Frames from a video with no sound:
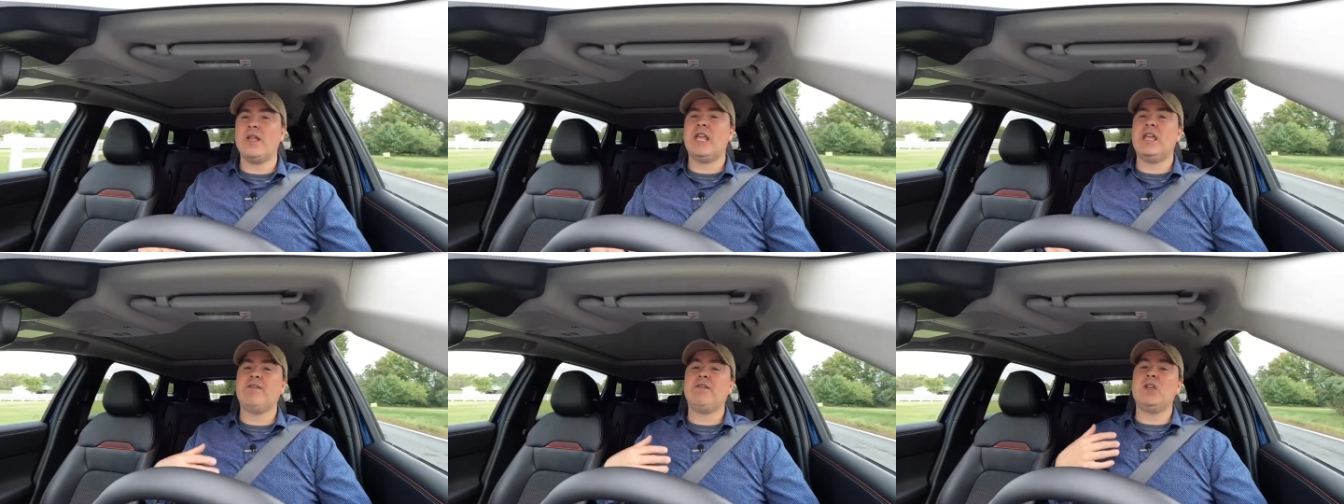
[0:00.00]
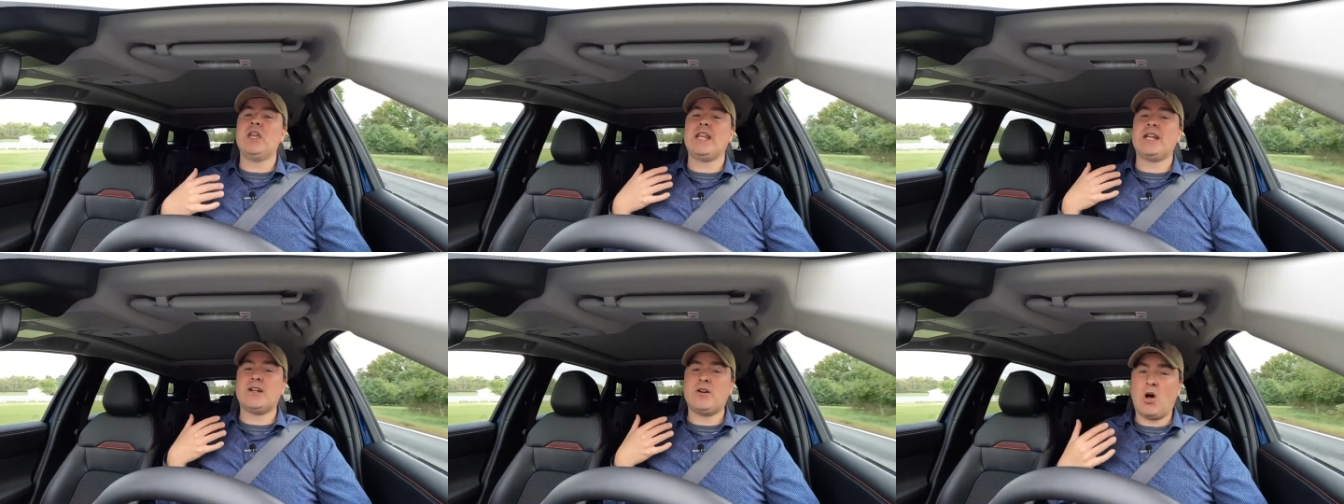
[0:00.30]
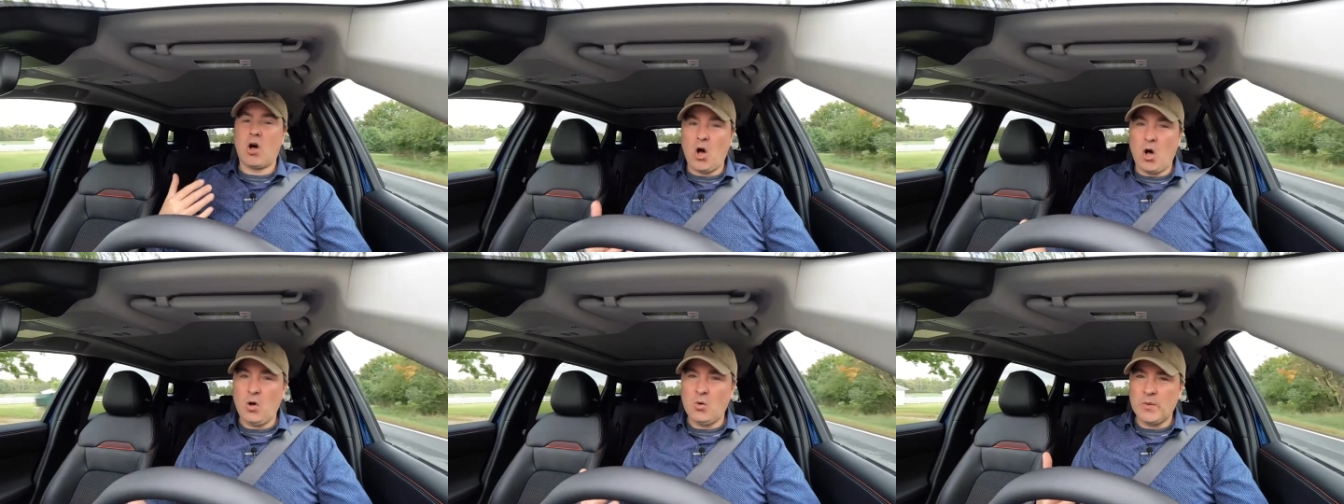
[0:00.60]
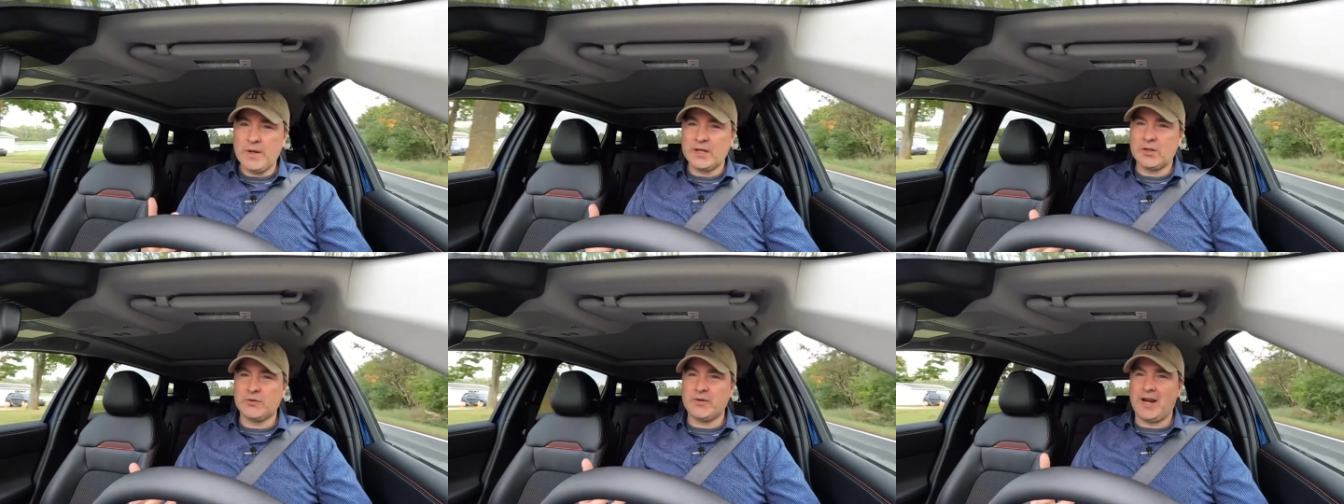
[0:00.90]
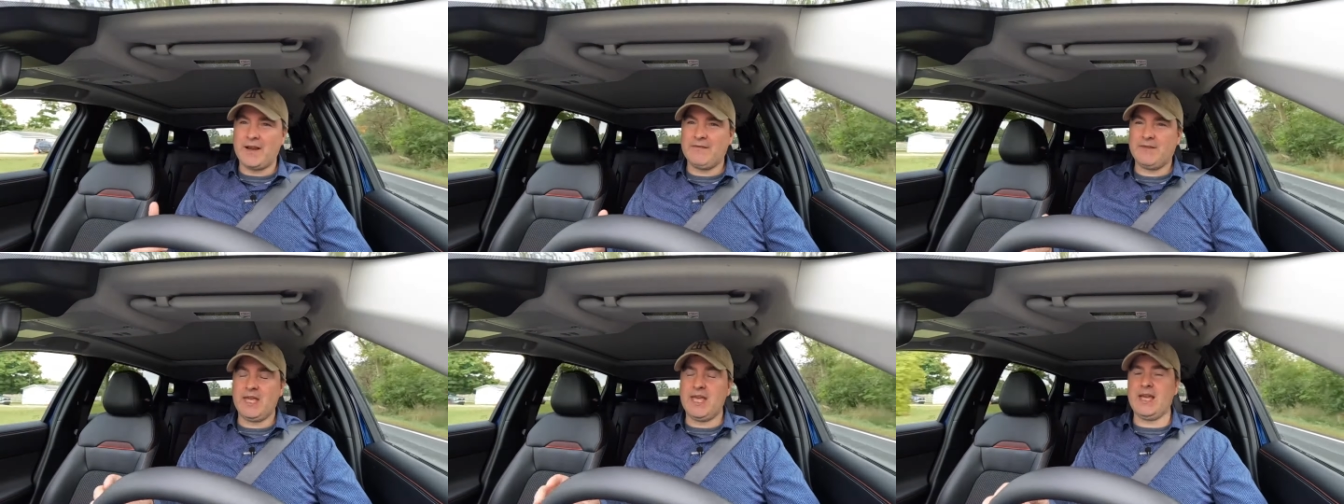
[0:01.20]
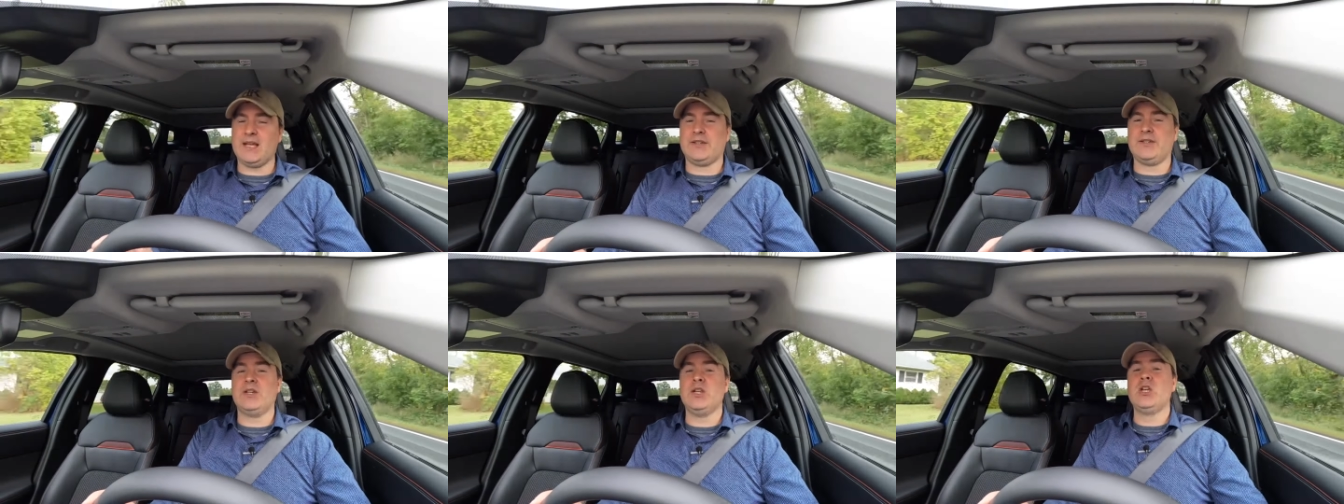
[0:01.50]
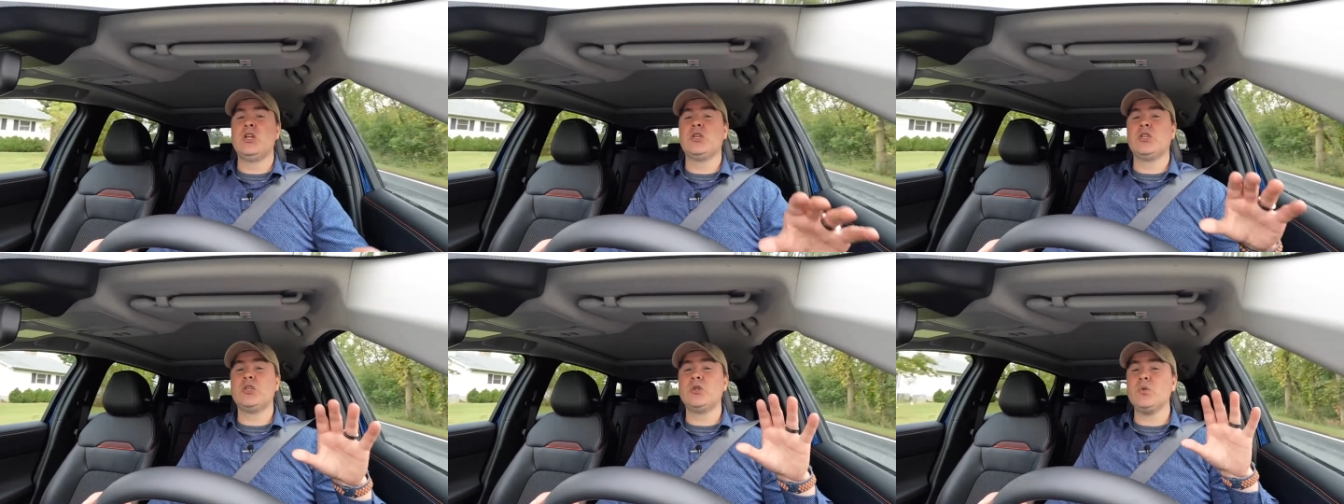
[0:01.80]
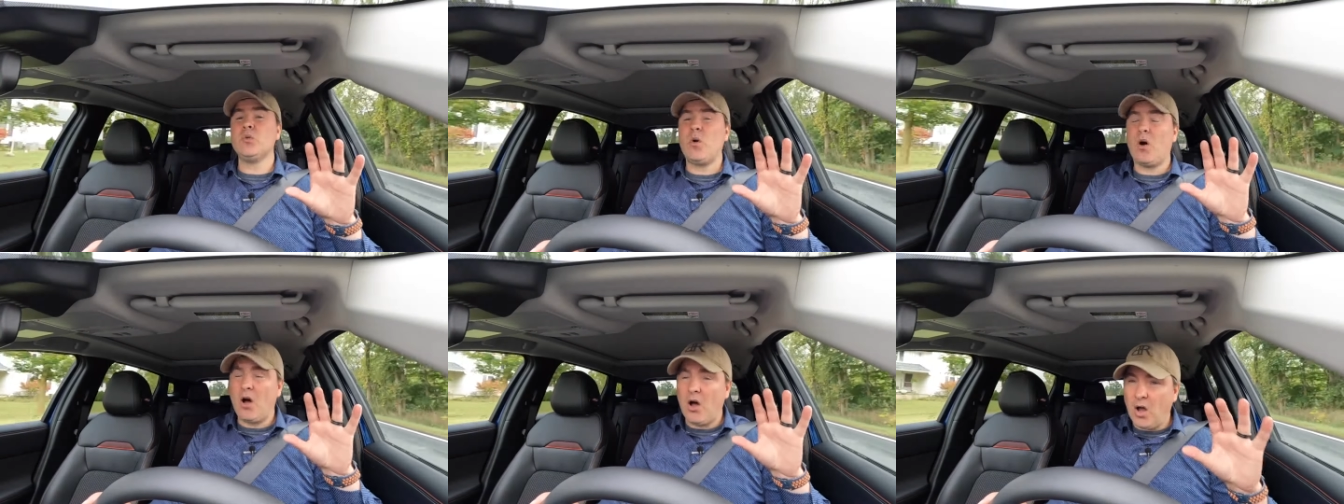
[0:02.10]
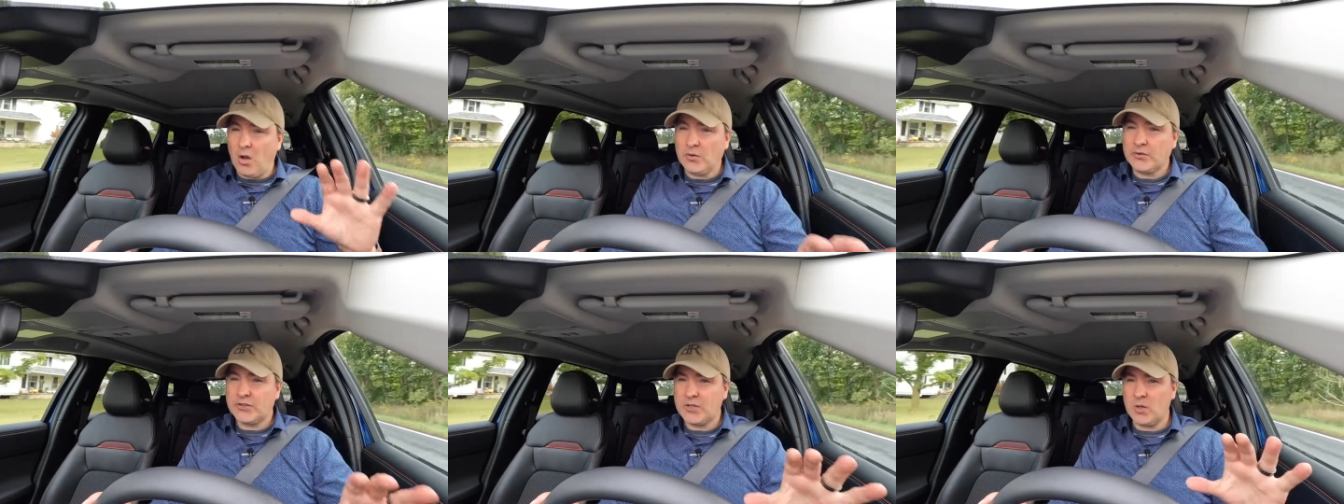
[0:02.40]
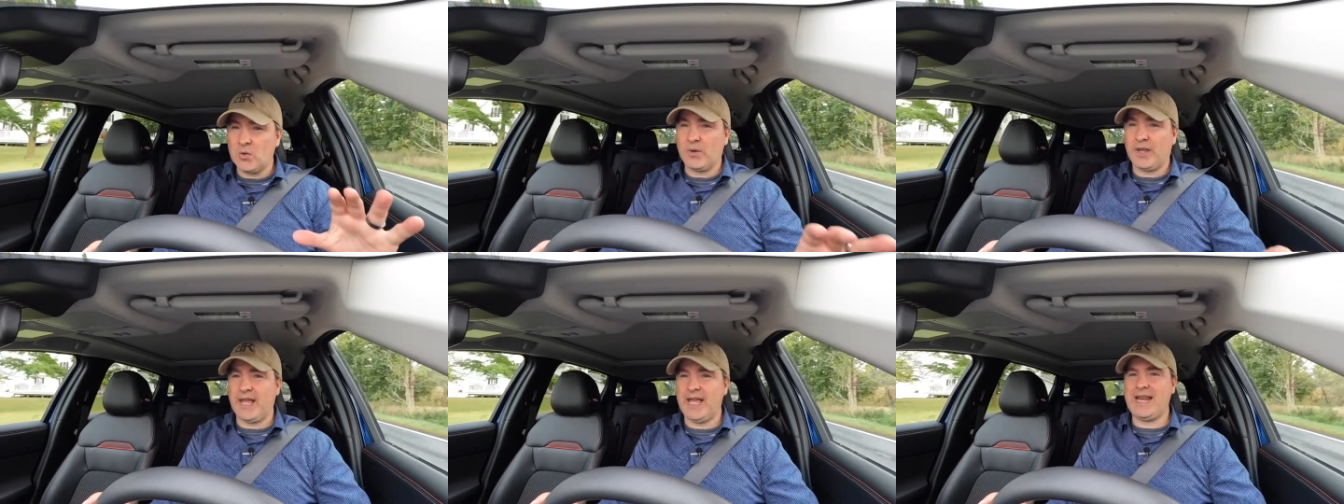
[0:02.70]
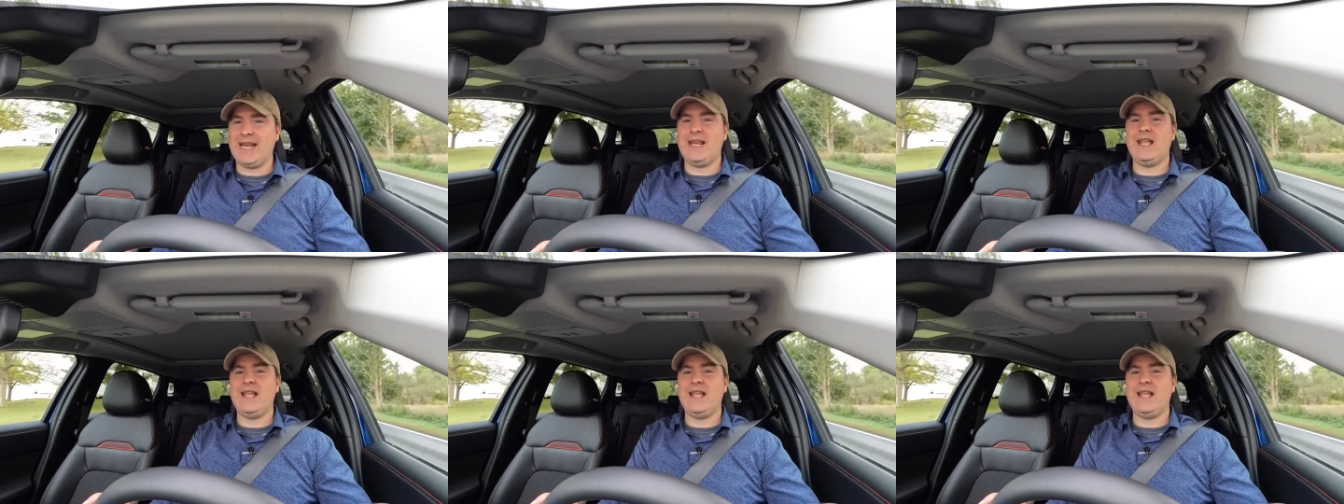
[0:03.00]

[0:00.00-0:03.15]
if you get an all-wheel drive Kicks, you also get